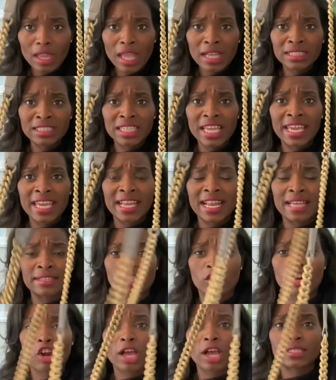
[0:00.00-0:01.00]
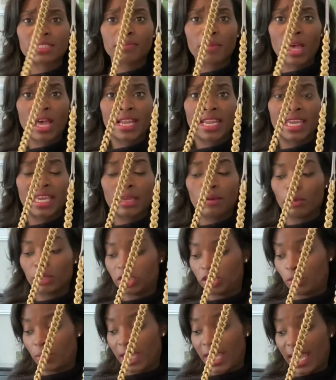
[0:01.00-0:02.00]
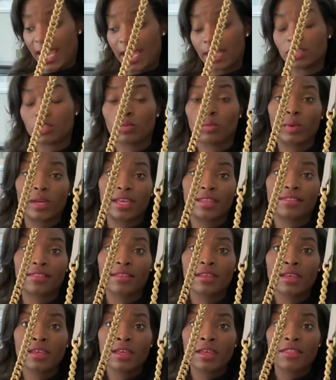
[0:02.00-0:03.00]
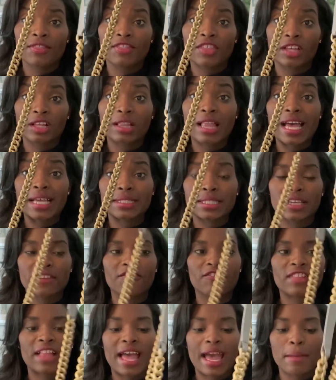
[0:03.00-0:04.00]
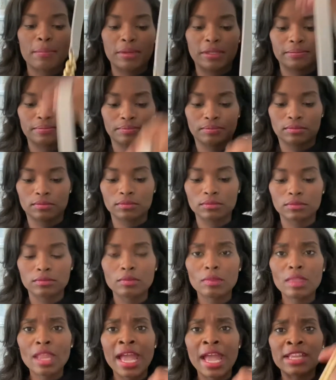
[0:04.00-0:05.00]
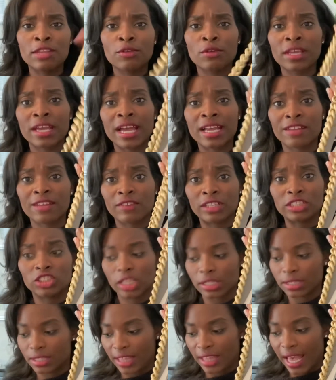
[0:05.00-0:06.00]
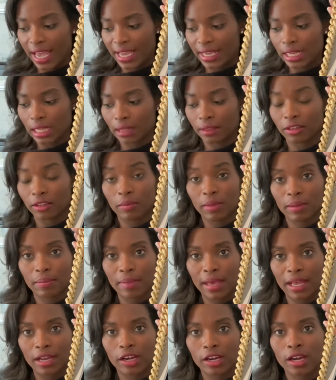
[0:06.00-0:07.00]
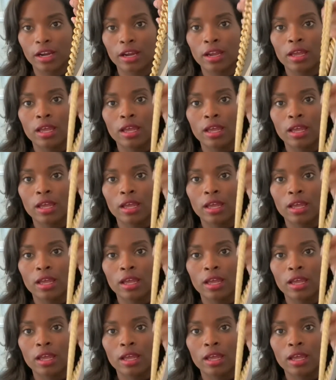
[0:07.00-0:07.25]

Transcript: take it as a crossbody, which you can't with the classic flap, and you can kind of adjust the height a little bit better.